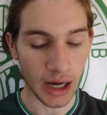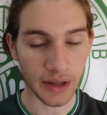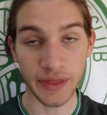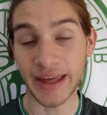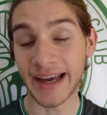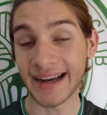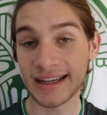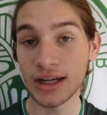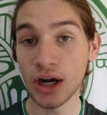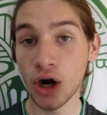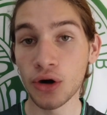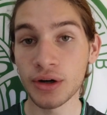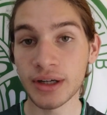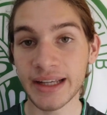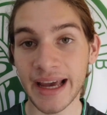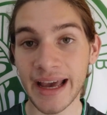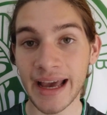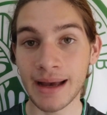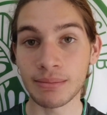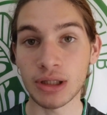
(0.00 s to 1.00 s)
their current
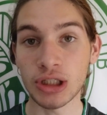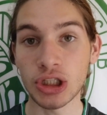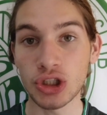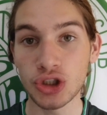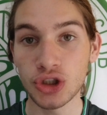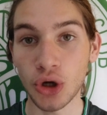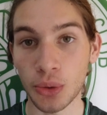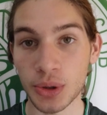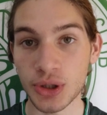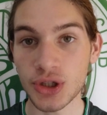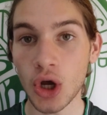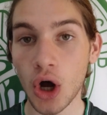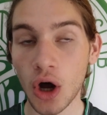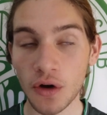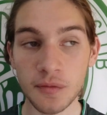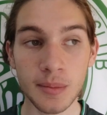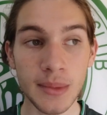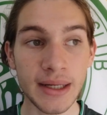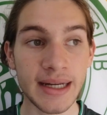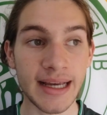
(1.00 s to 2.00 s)
cam, Jonas
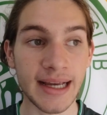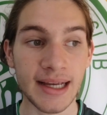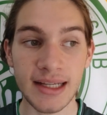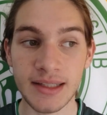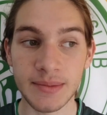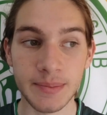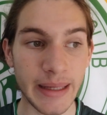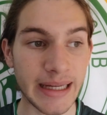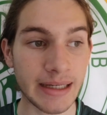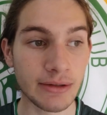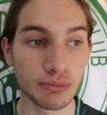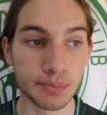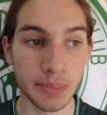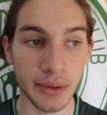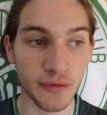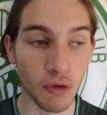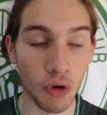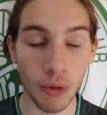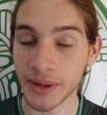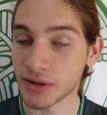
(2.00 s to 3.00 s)
Hoffmann. He's been
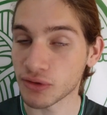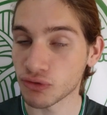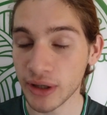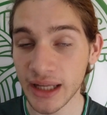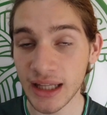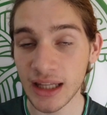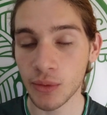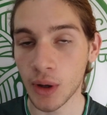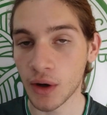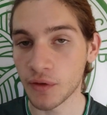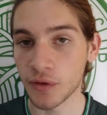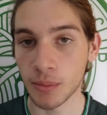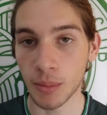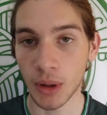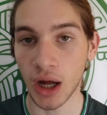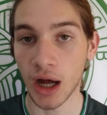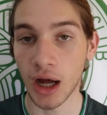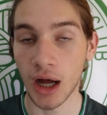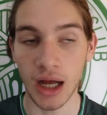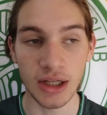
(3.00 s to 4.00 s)
performing really well
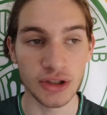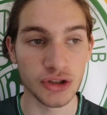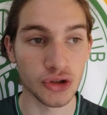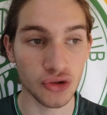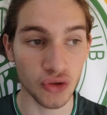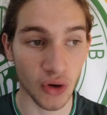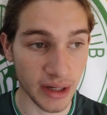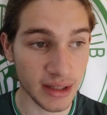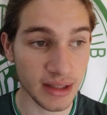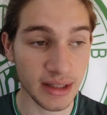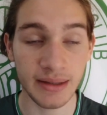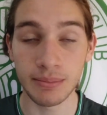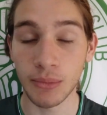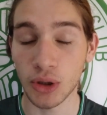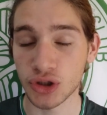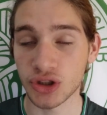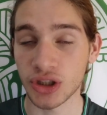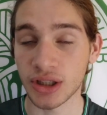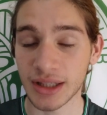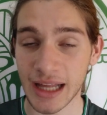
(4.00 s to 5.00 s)
for a struggling
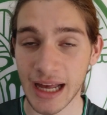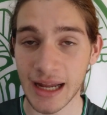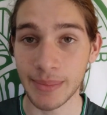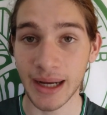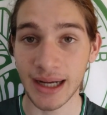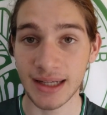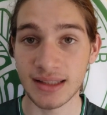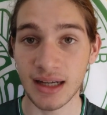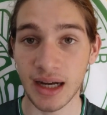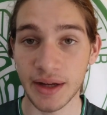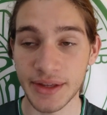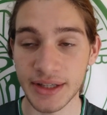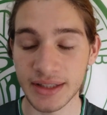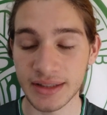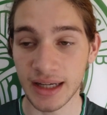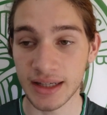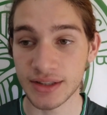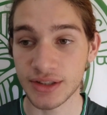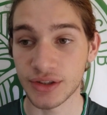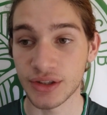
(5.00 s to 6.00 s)
Mönchengladbach side this
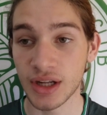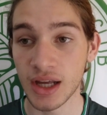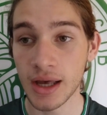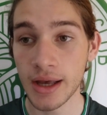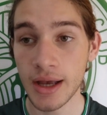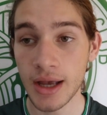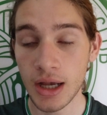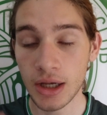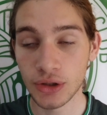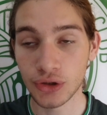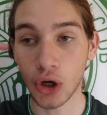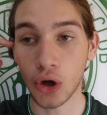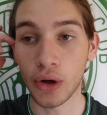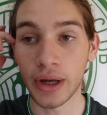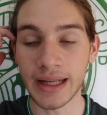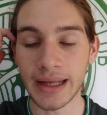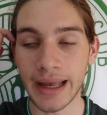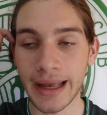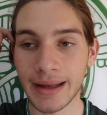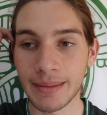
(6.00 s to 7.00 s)
season. So
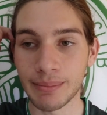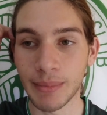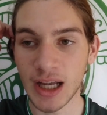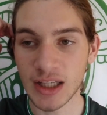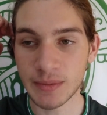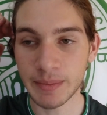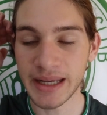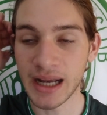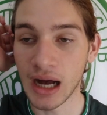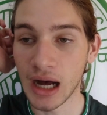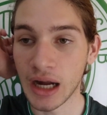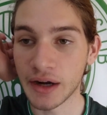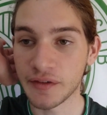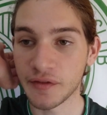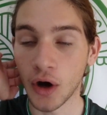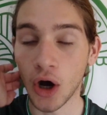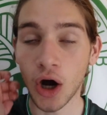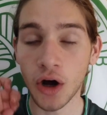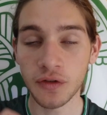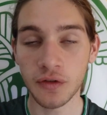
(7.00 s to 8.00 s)
it must be hard
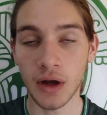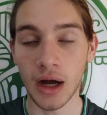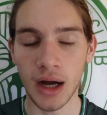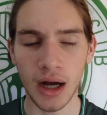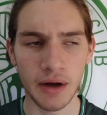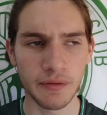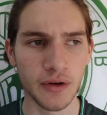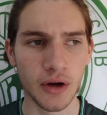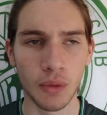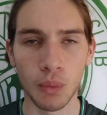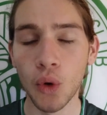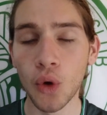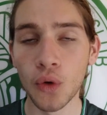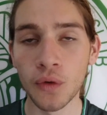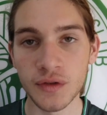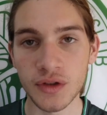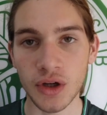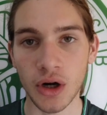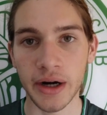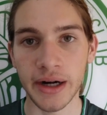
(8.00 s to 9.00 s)
for
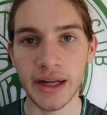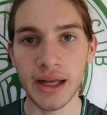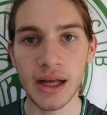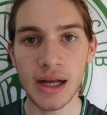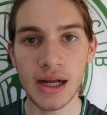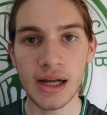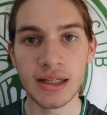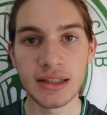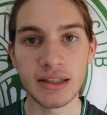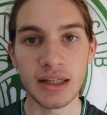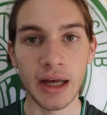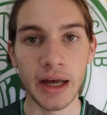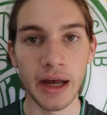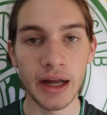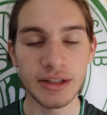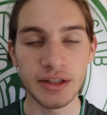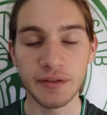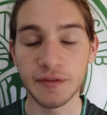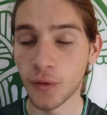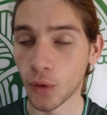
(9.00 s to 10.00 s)
Wolf,
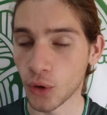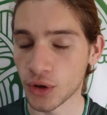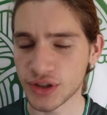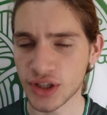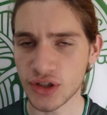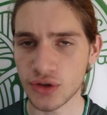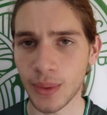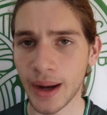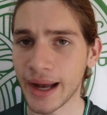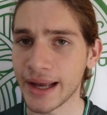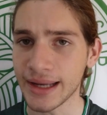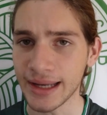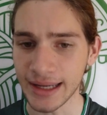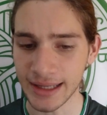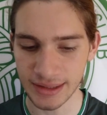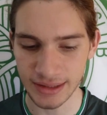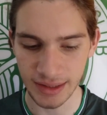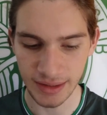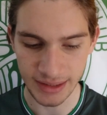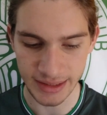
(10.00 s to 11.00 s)
to force his way
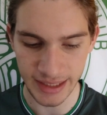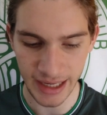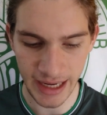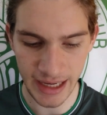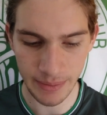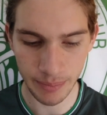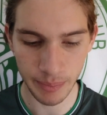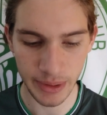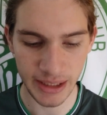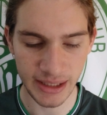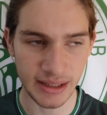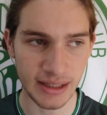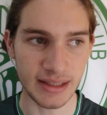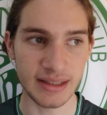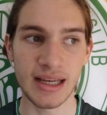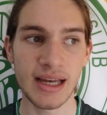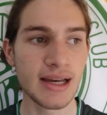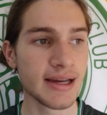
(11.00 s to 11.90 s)
into the team, because